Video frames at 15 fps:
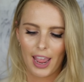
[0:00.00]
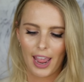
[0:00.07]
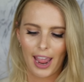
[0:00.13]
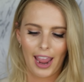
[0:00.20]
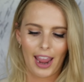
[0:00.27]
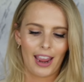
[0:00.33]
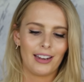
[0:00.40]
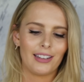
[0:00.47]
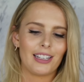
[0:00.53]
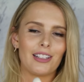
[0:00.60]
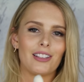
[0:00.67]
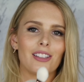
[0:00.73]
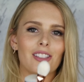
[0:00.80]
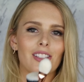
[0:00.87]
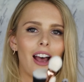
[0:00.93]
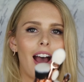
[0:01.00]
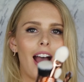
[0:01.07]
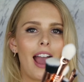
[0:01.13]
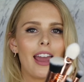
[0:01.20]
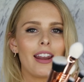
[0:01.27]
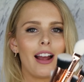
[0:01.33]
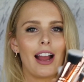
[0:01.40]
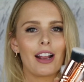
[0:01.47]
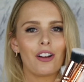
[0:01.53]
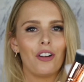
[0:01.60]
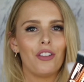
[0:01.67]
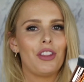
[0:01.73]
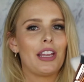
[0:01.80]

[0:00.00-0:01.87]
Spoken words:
And inside I got